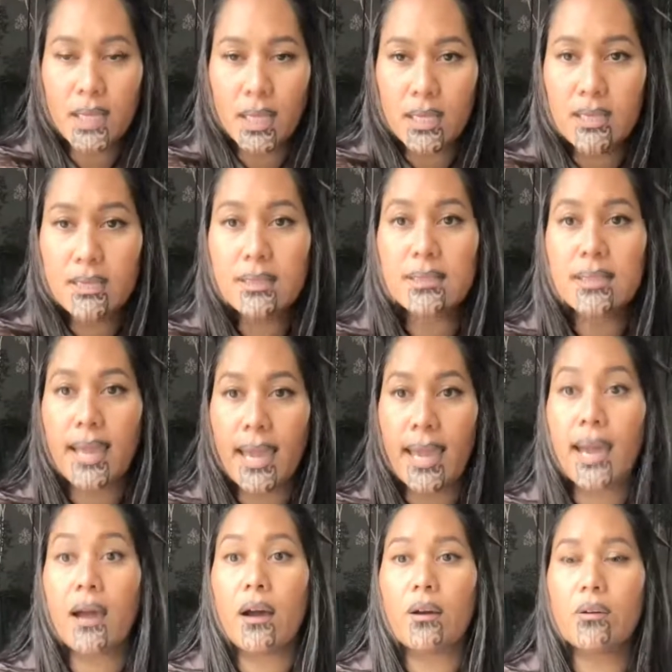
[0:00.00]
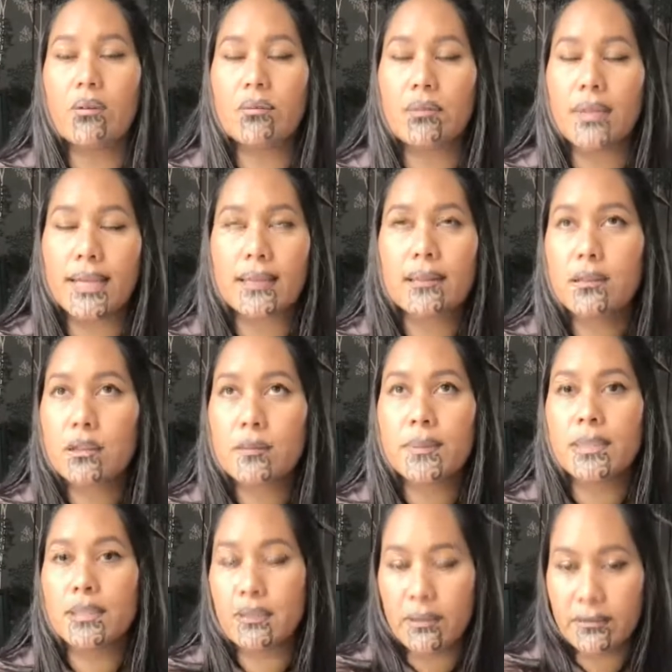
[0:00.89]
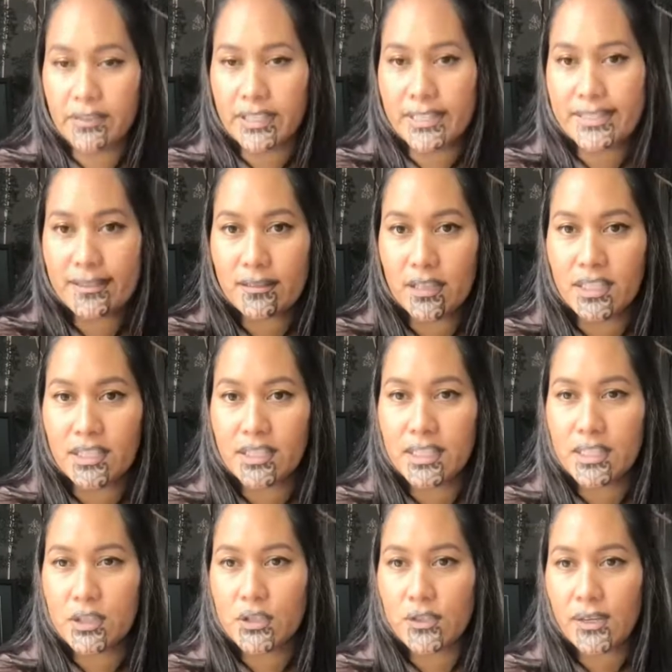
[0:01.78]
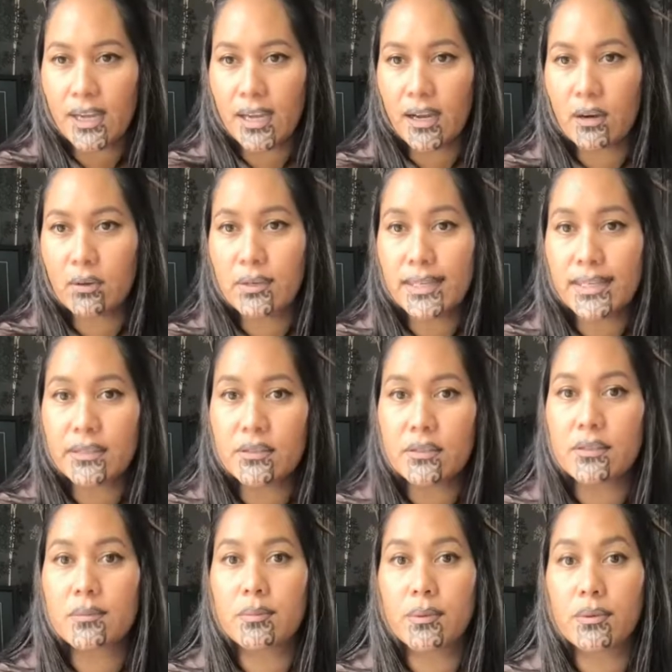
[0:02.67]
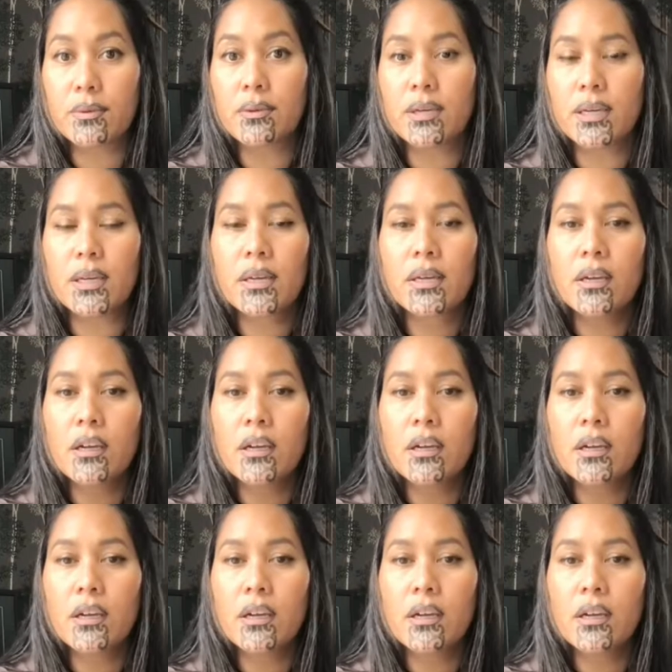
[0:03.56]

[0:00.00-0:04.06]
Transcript: is how, like, a little bit of insight into how lenders work.